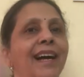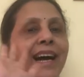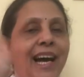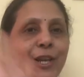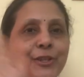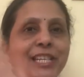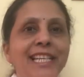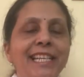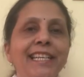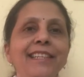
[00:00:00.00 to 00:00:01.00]
Hello
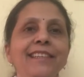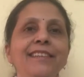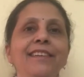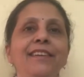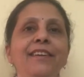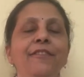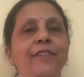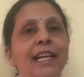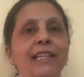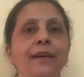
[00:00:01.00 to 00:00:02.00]
children,
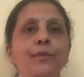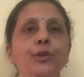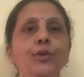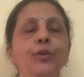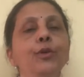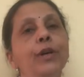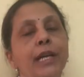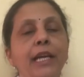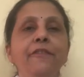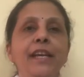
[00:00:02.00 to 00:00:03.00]
welcome to
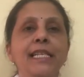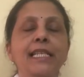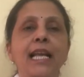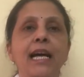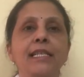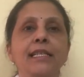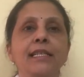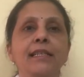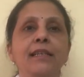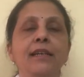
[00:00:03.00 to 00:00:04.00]
EVS class.
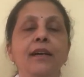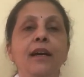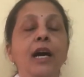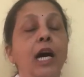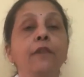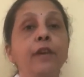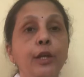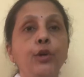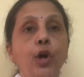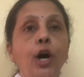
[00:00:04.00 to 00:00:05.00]
How are
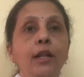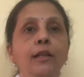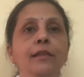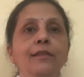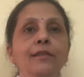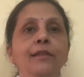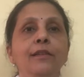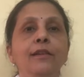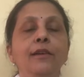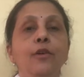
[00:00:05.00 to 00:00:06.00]
you all?
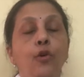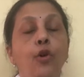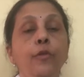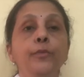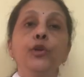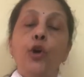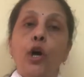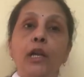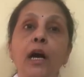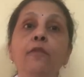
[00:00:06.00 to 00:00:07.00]
Hope you
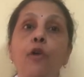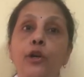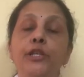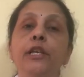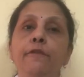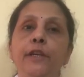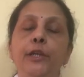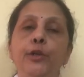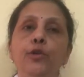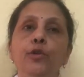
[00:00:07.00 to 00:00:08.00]
all are watching
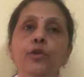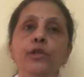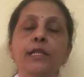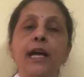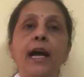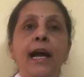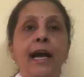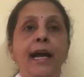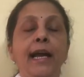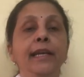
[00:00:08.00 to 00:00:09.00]
videos
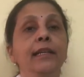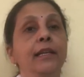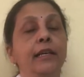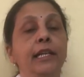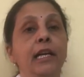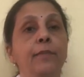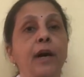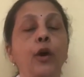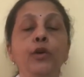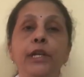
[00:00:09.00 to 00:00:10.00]
and learning
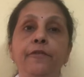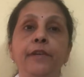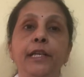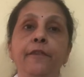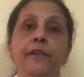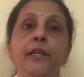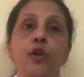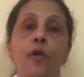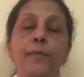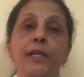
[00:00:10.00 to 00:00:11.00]
about different
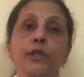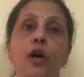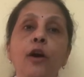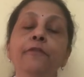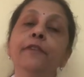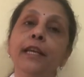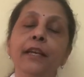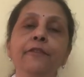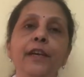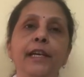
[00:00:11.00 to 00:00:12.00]
topics of
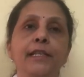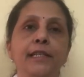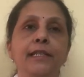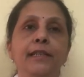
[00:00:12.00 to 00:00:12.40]
EVS.